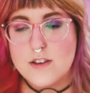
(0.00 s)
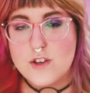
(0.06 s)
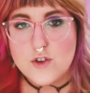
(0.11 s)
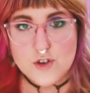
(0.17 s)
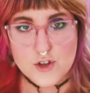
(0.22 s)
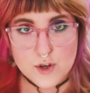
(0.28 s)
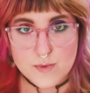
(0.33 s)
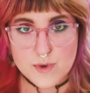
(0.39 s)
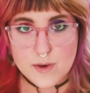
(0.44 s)

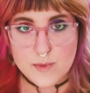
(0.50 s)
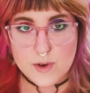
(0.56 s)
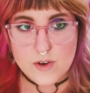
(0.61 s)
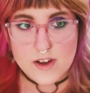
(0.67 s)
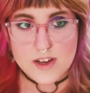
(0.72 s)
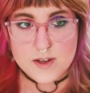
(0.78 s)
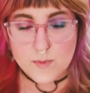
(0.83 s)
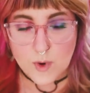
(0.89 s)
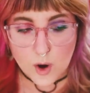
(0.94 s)
YouTube
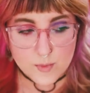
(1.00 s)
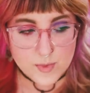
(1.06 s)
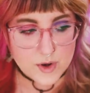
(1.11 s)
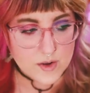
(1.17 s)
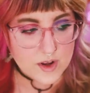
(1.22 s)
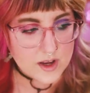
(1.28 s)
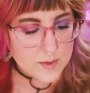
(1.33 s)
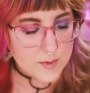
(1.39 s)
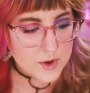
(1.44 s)
community, small
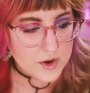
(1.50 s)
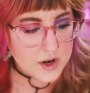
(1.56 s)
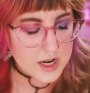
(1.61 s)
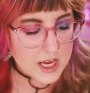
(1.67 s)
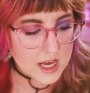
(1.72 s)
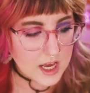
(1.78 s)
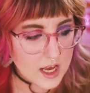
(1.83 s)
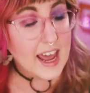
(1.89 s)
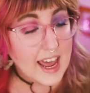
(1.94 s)
beauty
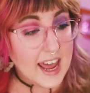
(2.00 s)
community.